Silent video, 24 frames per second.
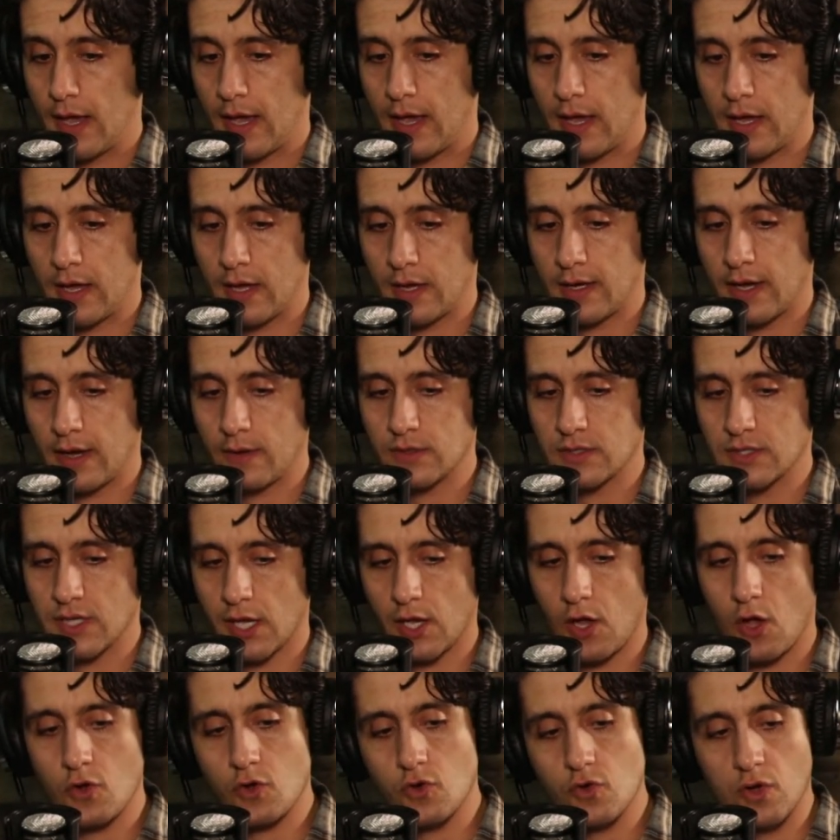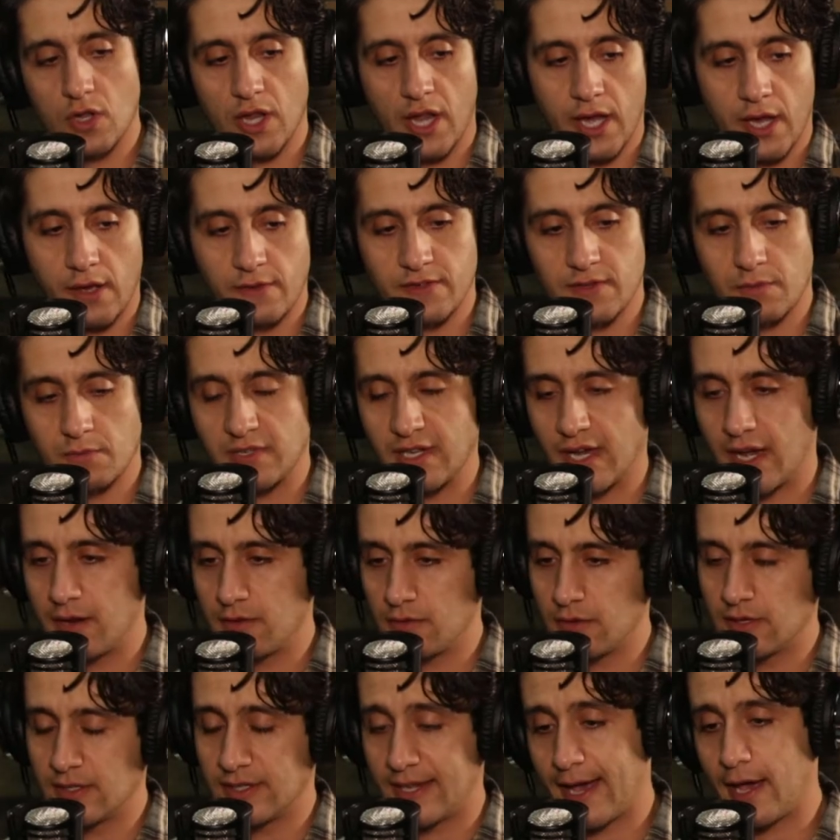And I was like, oh, cool. I'll have some
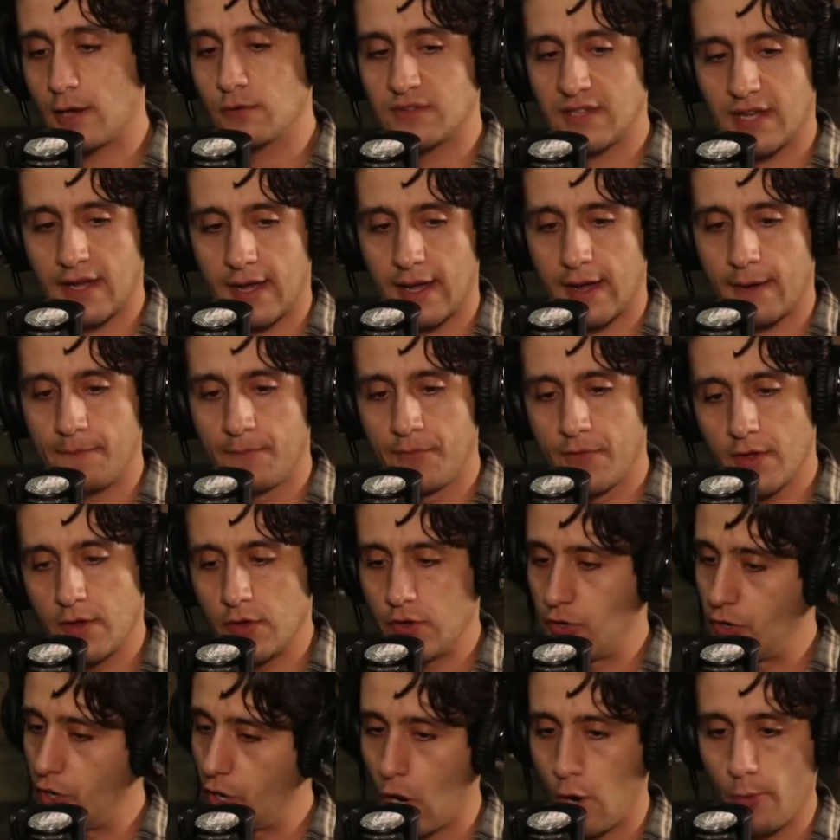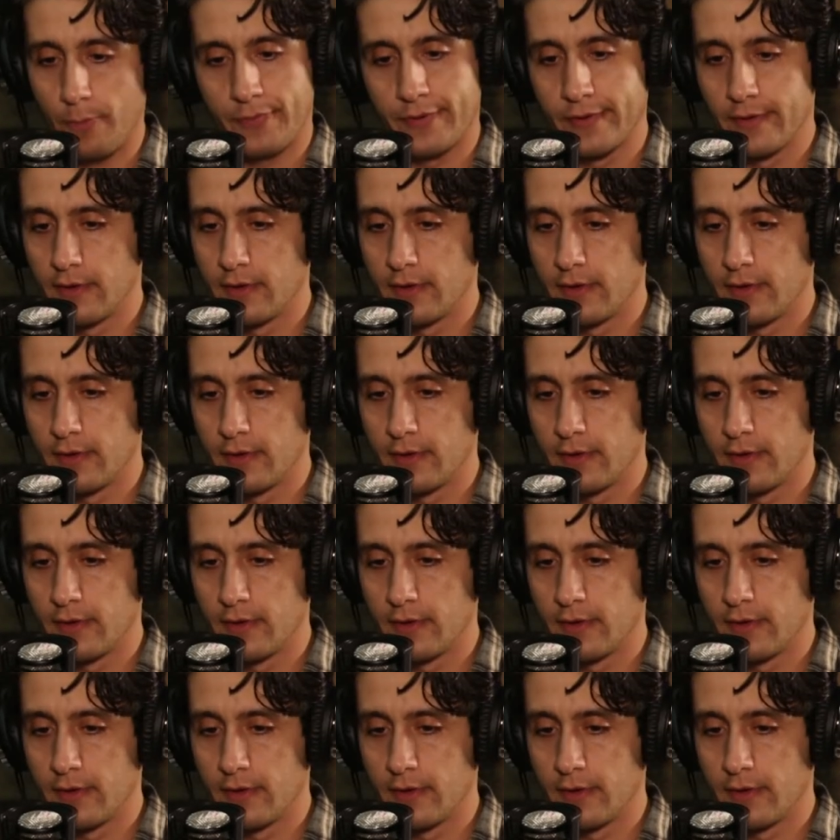downtime. Nope.